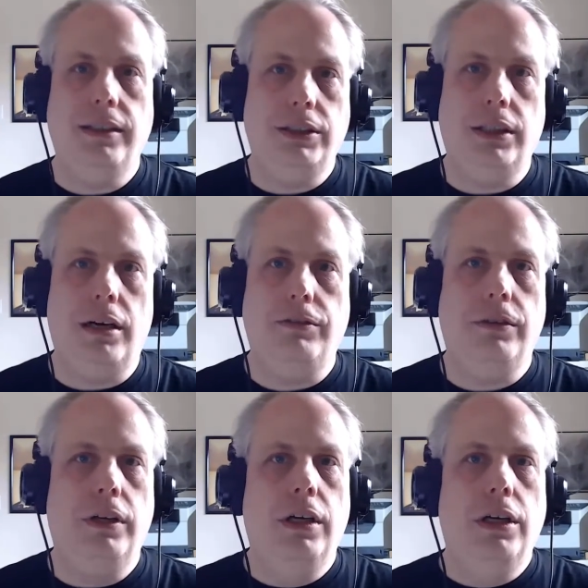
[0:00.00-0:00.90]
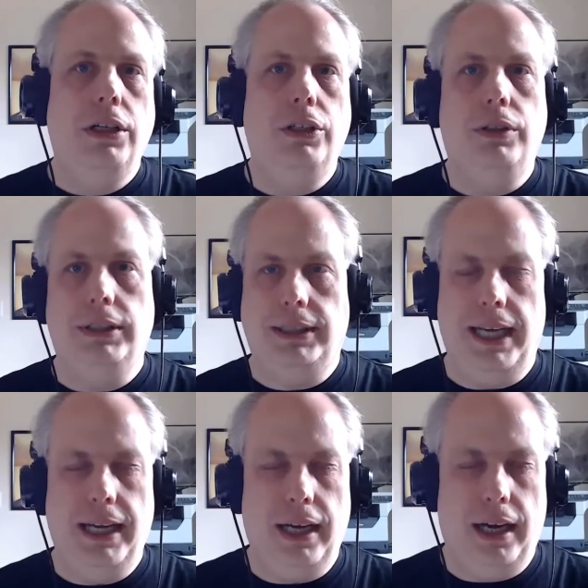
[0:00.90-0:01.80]
stuff, you can
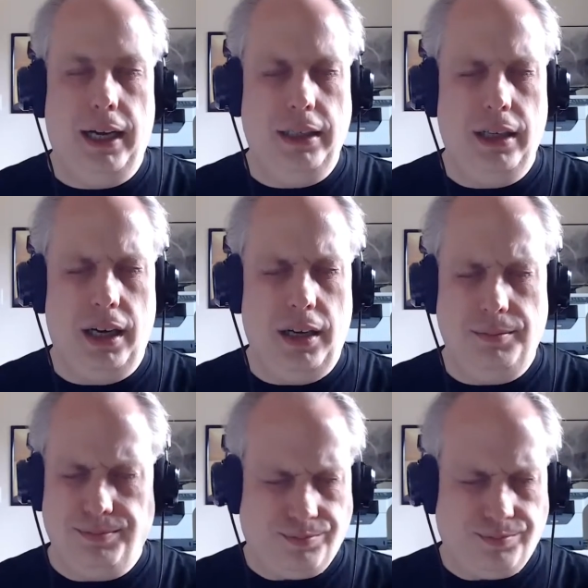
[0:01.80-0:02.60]
take on um,